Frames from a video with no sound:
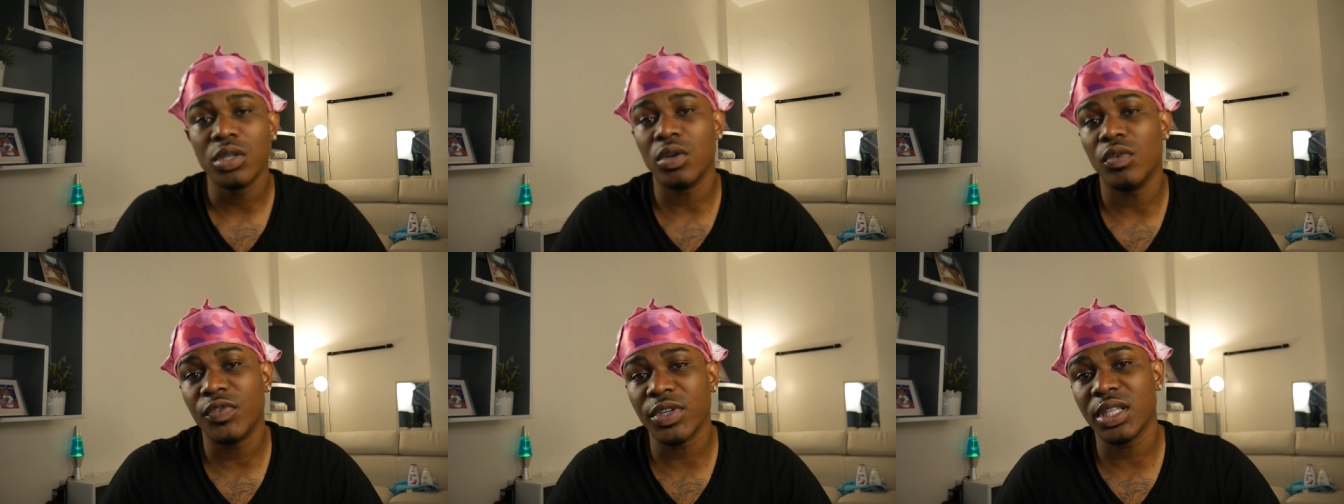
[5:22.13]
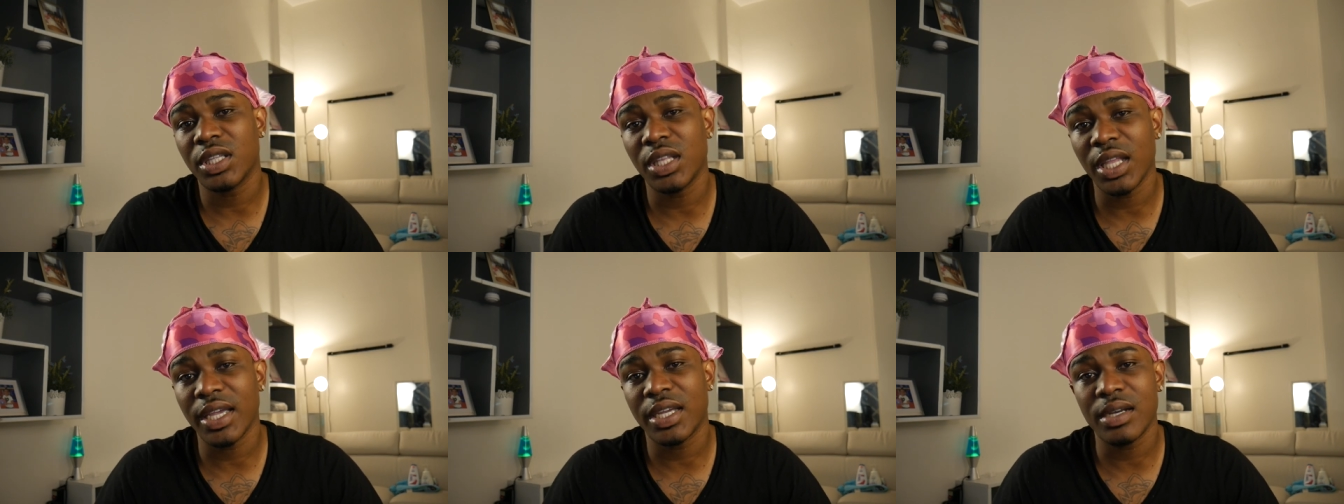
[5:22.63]
Don't forget to
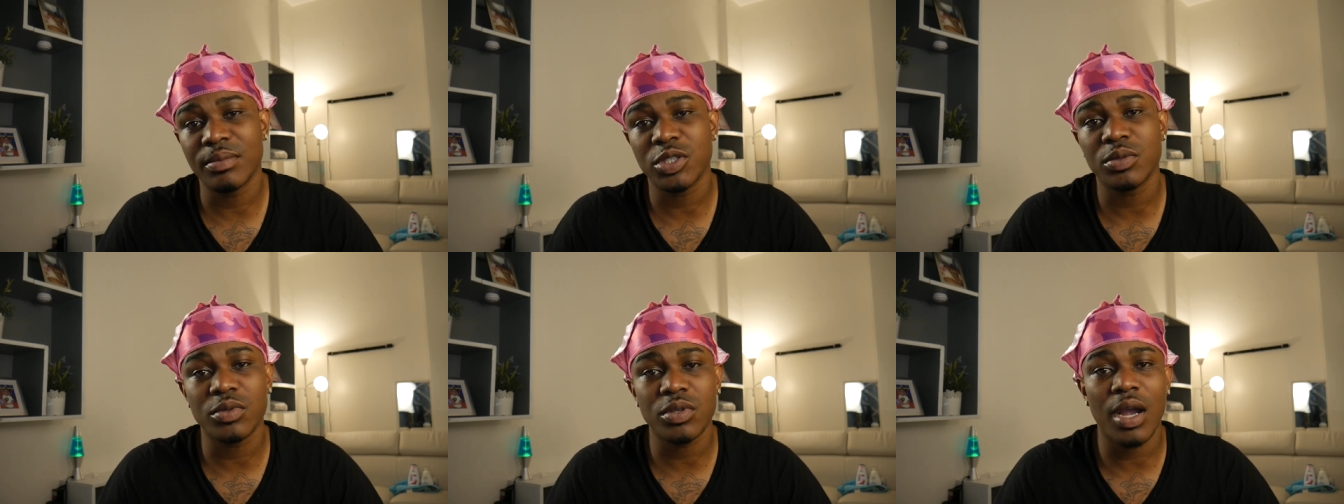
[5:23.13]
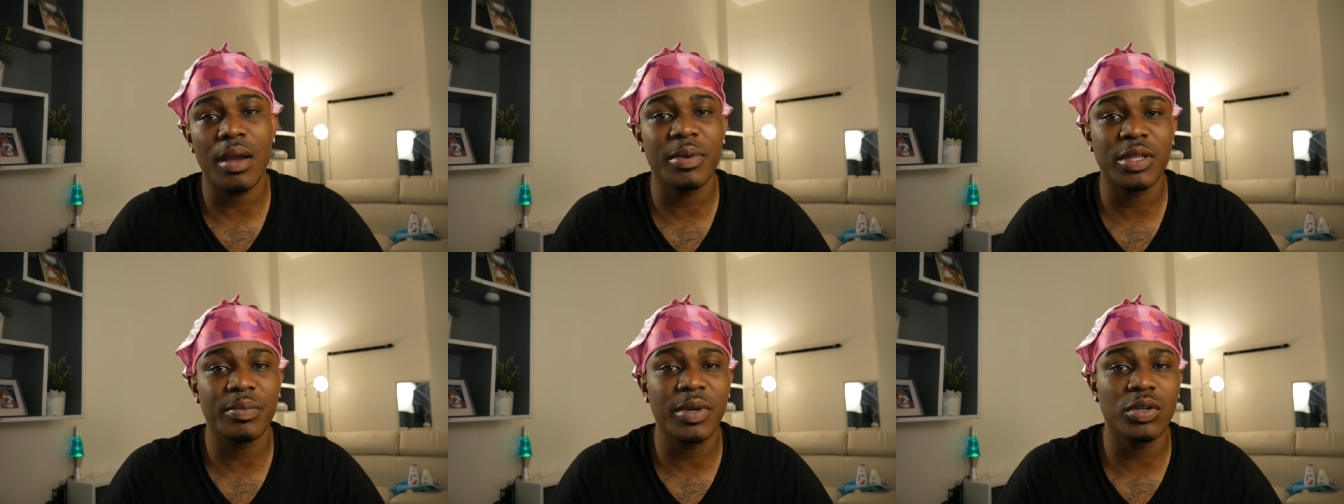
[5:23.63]
like, comment, subscribe,
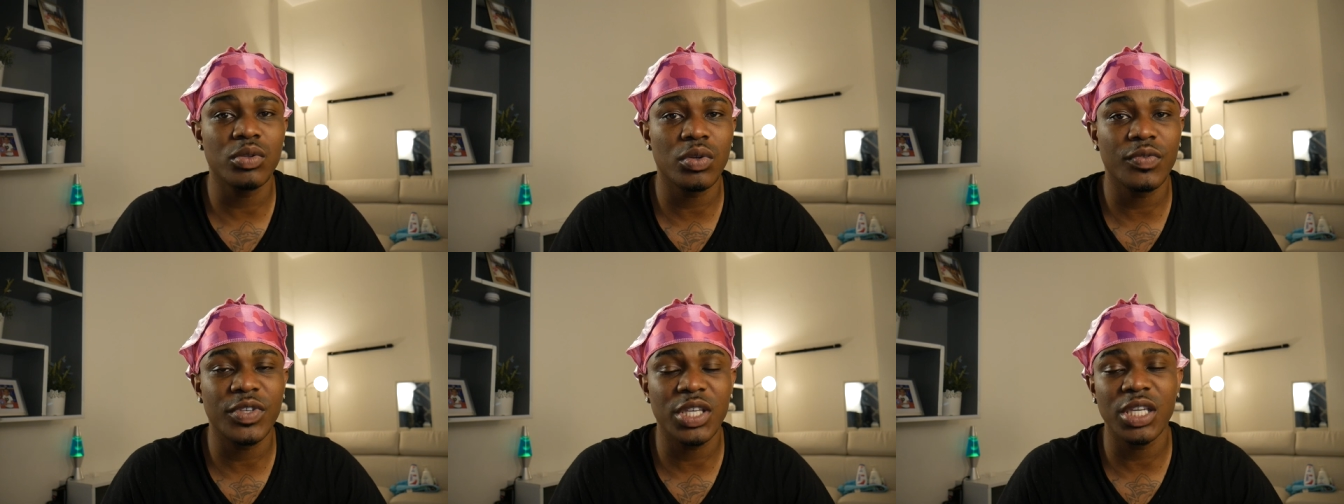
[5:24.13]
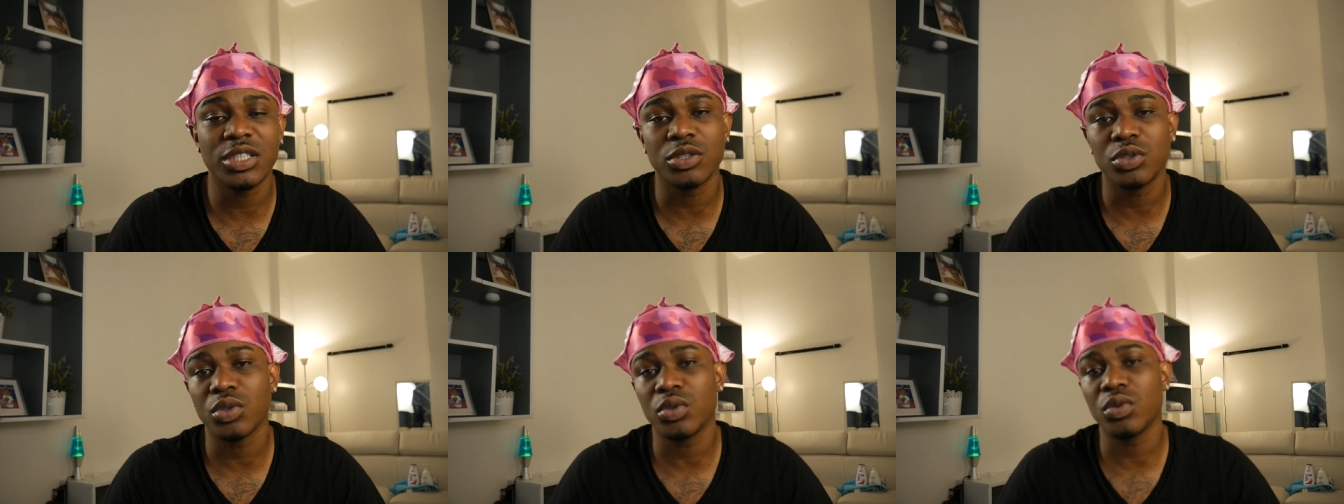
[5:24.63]
hit the bell
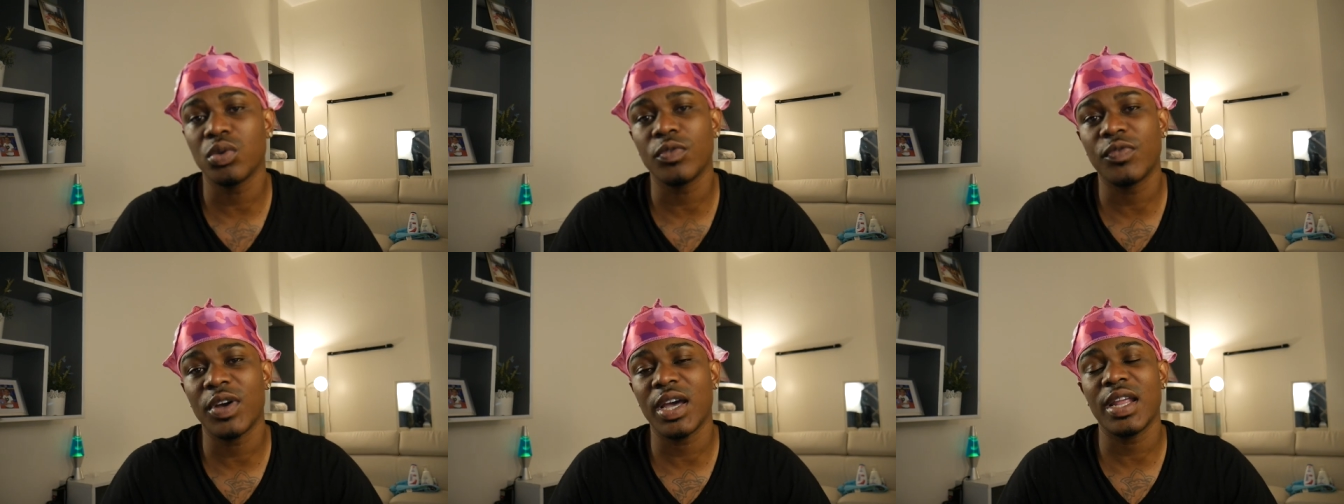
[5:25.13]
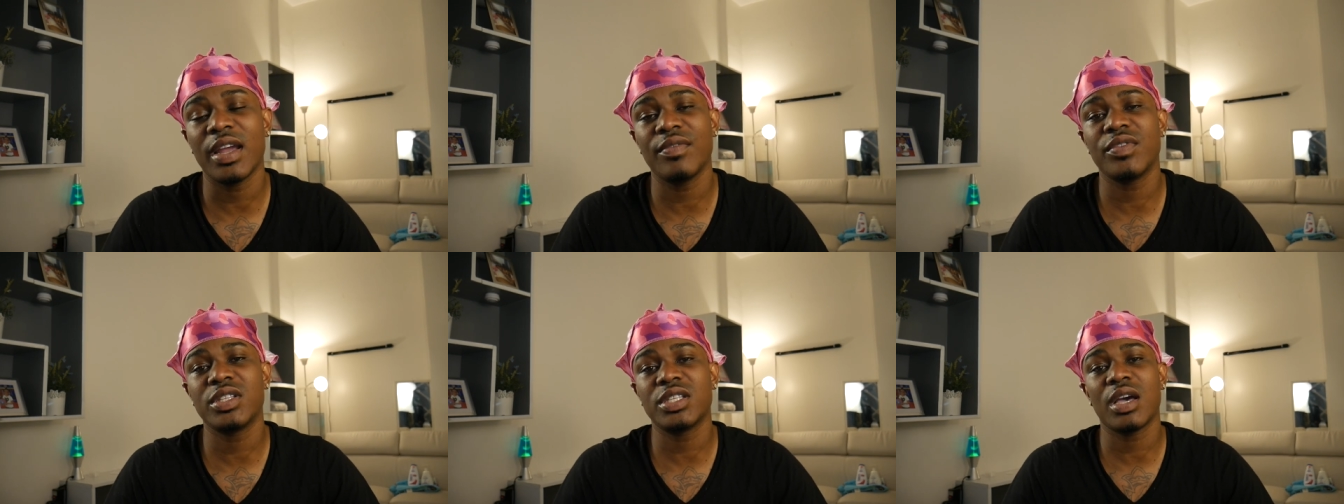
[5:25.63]
notification so you're notified
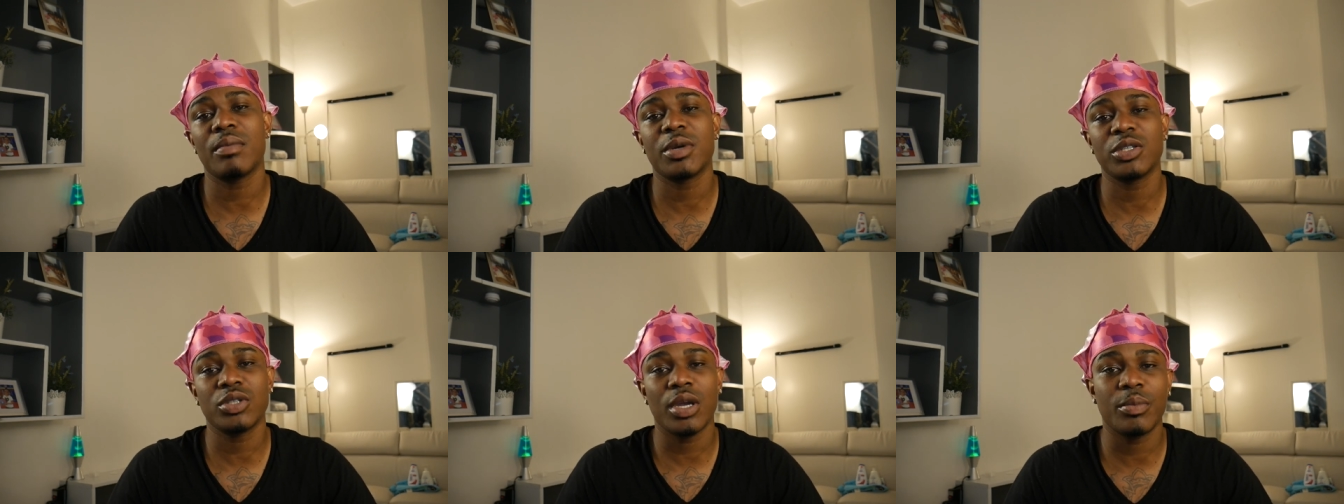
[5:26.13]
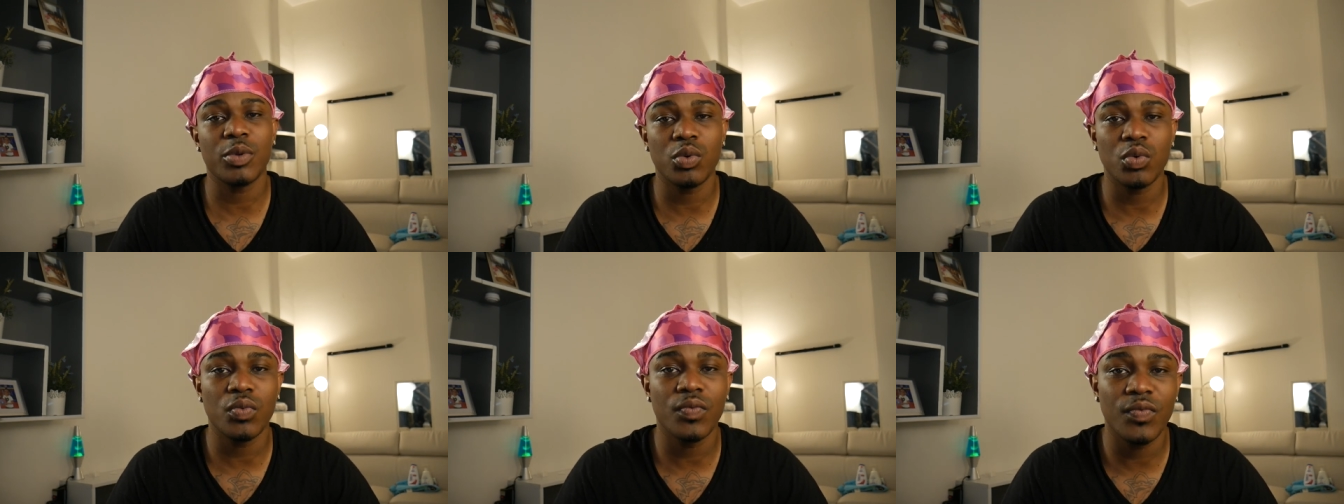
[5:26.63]
every time I drop a
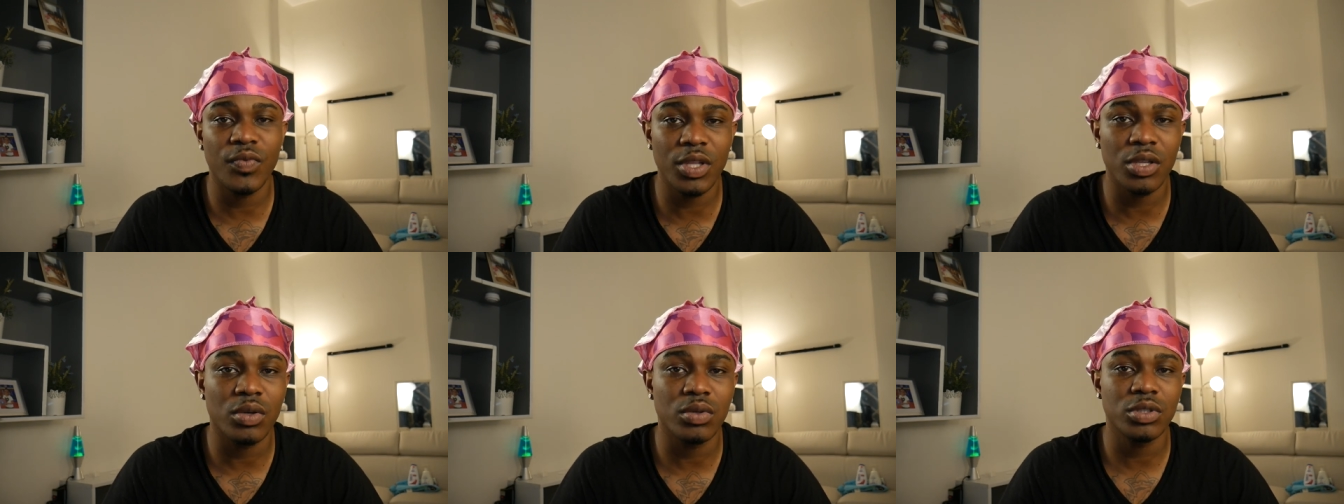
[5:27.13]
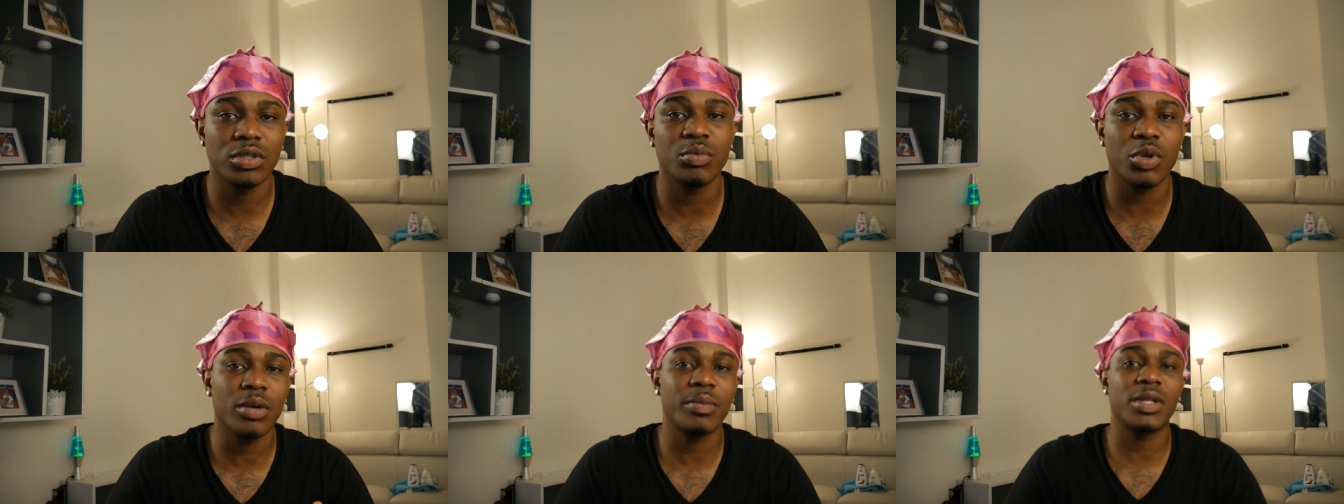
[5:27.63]
new video. It's your
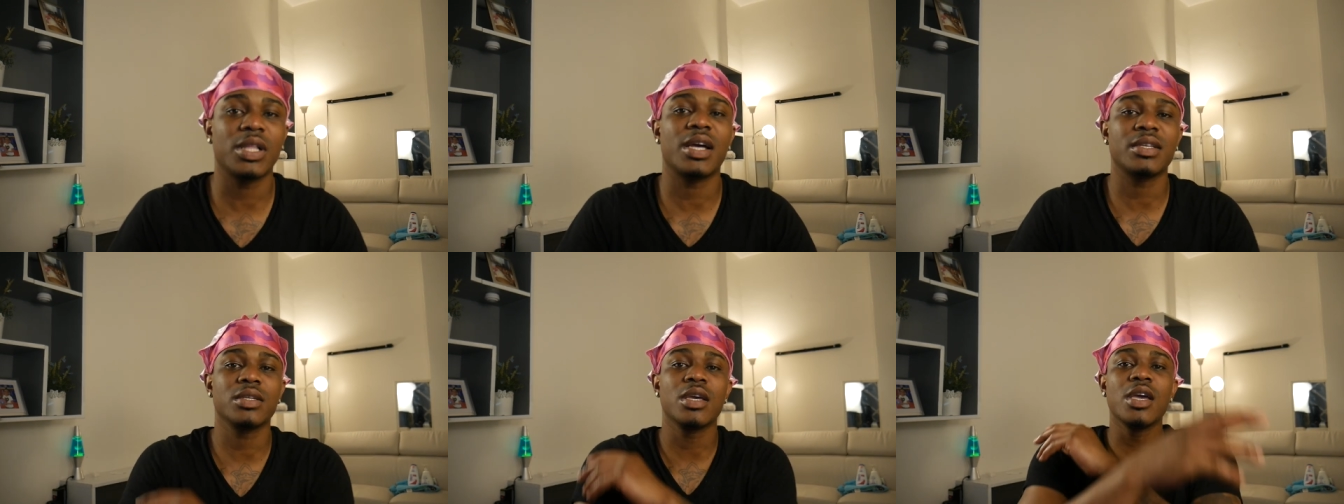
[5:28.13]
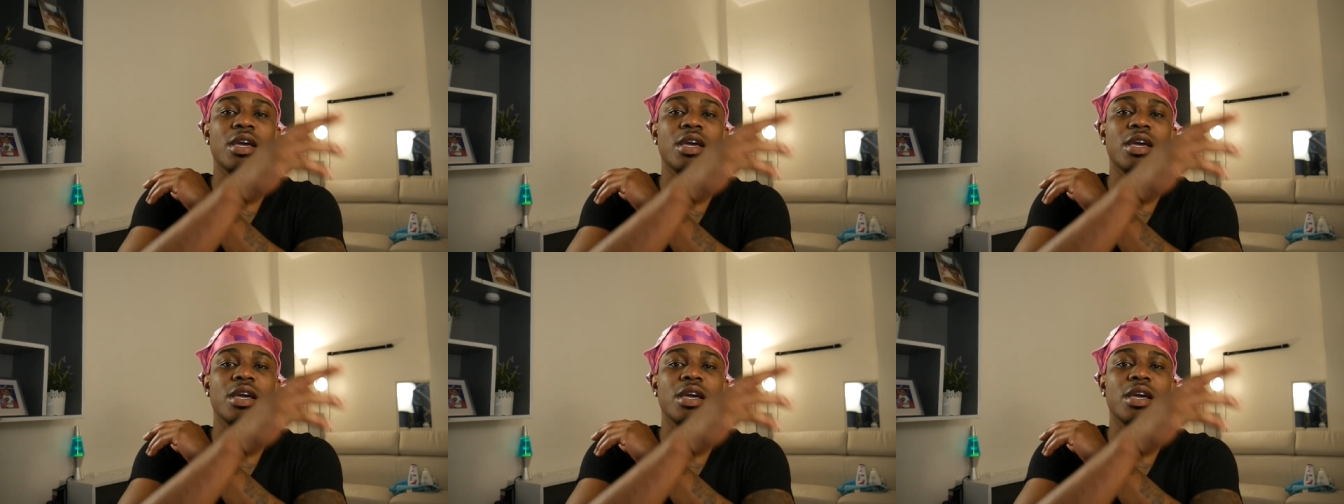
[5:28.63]
boy, class.